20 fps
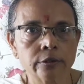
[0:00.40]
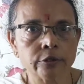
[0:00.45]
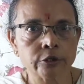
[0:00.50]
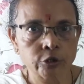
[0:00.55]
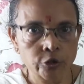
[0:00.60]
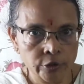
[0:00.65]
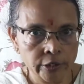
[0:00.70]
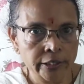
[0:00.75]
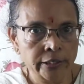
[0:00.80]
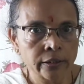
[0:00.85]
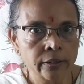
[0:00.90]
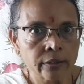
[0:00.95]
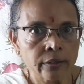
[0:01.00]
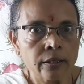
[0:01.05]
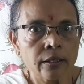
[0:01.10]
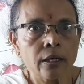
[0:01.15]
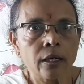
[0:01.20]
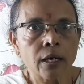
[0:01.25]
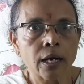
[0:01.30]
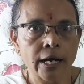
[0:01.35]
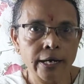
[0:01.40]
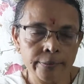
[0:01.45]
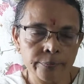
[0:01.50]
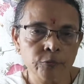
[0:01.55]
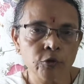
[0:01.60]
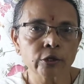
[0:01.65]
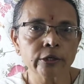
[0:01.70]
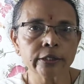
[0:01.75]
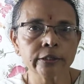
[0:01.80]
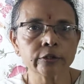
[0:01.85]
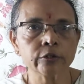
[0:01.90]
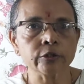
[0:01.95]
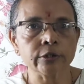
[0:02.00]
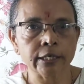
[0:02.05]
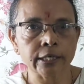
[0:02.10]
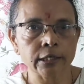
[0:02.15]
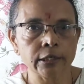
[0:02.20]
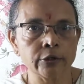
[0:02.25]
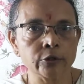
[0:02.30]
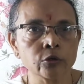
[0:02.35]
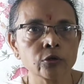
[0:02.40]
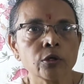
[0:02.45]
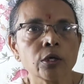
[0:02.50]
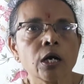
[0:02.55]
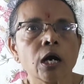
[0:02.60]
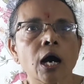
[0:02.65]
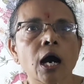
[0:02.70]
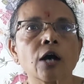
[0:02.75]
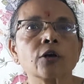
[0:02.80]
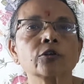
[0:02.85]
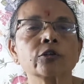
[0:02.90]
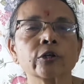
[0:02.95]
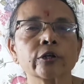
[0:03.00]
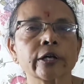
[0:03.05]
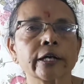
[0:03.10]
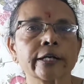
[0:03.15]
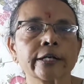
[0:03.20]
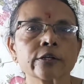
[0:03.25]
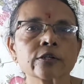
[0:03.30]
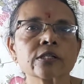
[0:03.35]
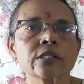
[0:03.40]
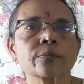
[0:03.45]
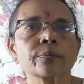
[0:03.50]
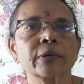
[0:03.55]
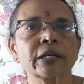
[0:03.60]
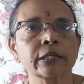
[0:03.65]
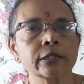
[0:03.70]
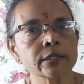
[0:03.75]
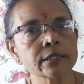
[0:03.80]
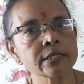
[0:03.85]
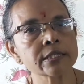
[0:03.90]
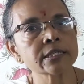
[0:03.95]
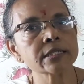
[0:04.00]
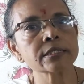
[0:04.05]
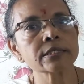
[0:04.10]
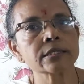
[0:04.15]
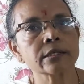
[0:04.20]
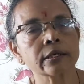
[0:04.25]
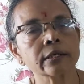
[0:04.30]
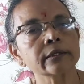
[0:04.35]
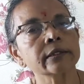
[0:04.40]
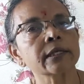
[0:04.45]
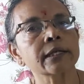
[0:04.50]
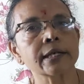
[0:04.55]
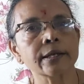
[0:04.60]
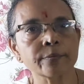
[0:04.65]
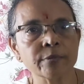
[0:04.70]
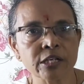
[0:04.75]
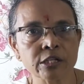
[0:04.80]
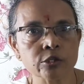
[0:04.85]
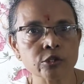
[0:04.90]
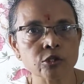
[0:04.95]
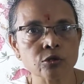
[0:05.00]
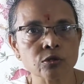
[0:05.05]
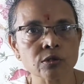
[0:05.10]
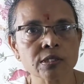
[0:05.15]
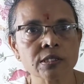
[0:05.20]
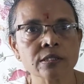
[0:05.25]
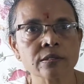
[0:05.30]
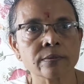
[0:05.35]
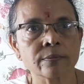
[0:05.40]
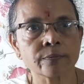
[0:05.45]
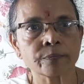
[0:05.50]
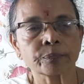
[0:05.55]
Today I am going to tell you how to reduce the bitterness in the lemon juice.